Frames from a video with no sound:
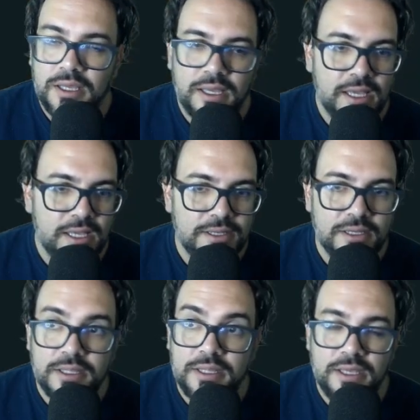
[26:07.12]
And
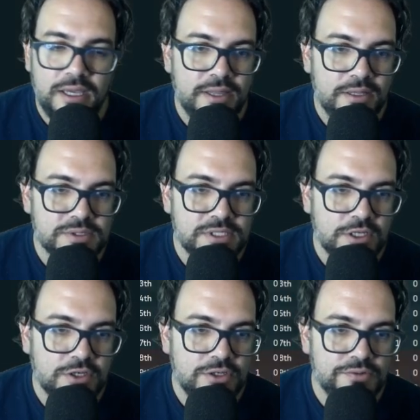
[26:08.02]
yeah, that was a
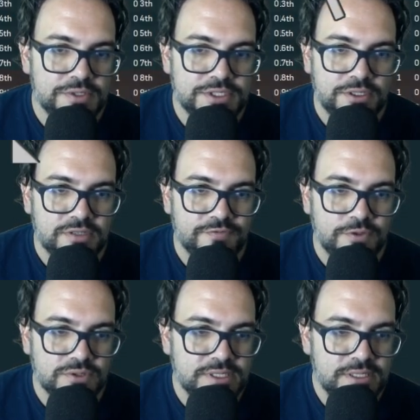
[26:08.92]
good result, of
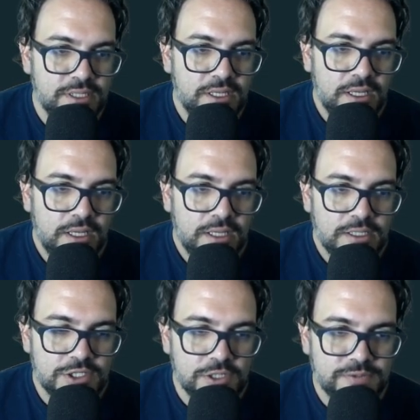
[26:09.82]
course. In
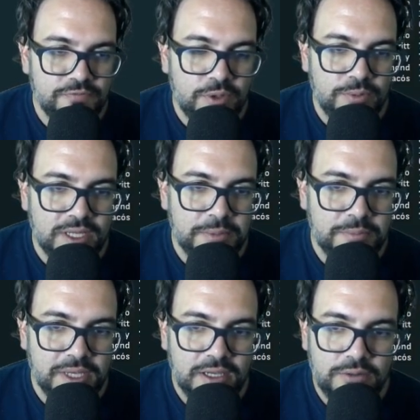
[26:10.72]
terms of when we're coming
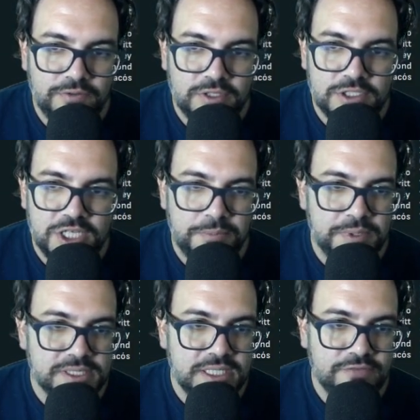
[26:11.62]
back, we've got
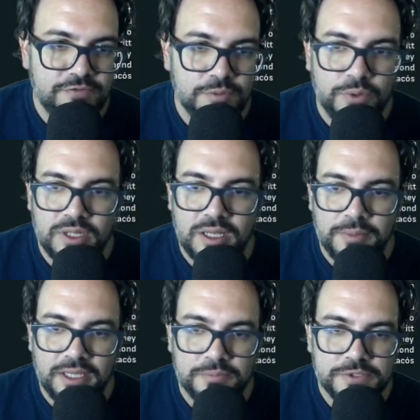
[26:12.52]
Champions League football
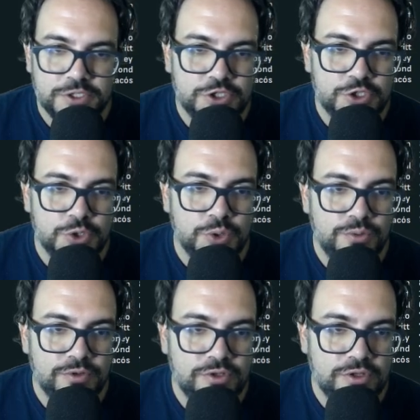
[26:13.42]
coming up soon.
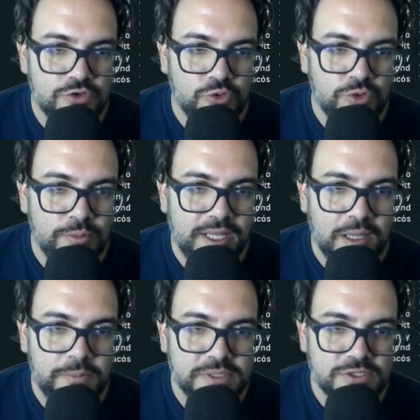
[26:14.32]
We'll do the draw normally
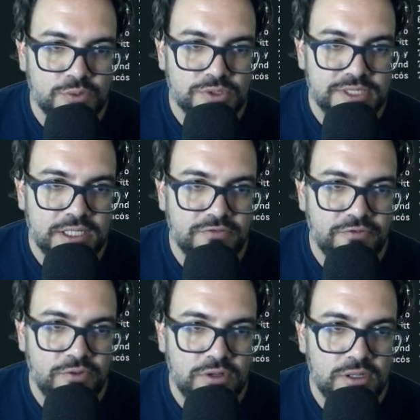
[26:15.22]
happens towards the end of
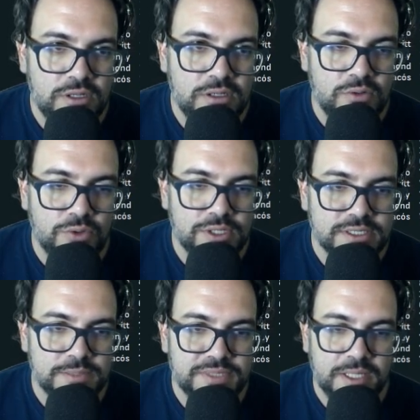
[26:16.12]
August,
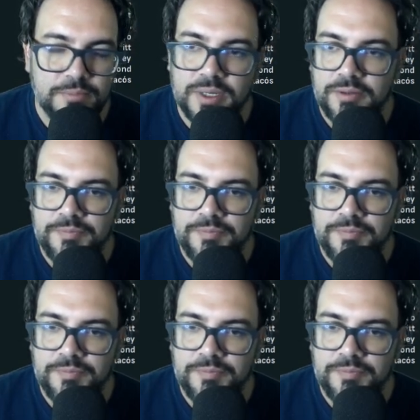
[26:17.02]
September.